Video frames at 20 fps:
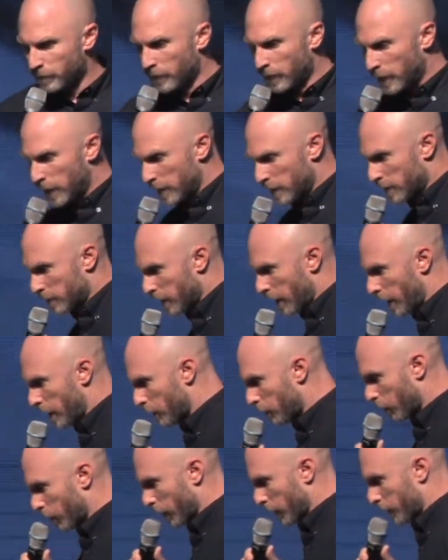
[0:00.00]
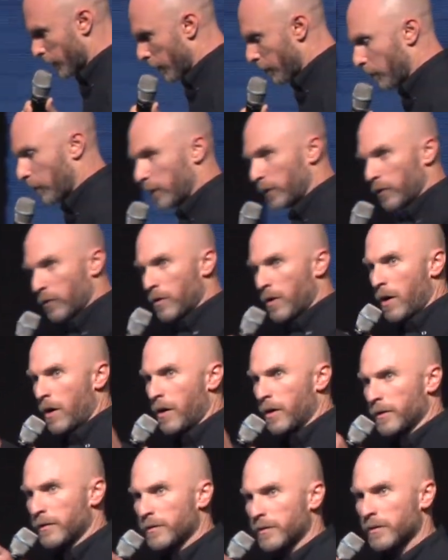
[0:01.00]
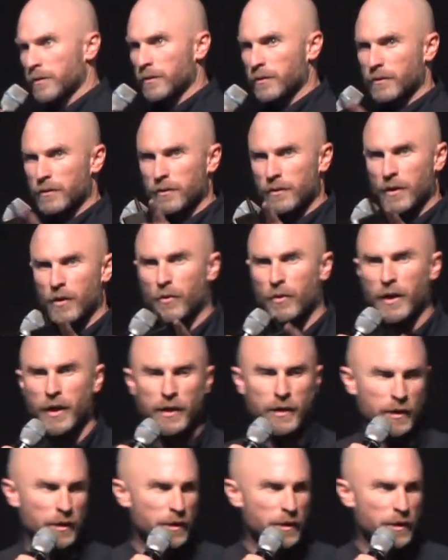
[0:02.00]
Let's take, for example, your cars, okay?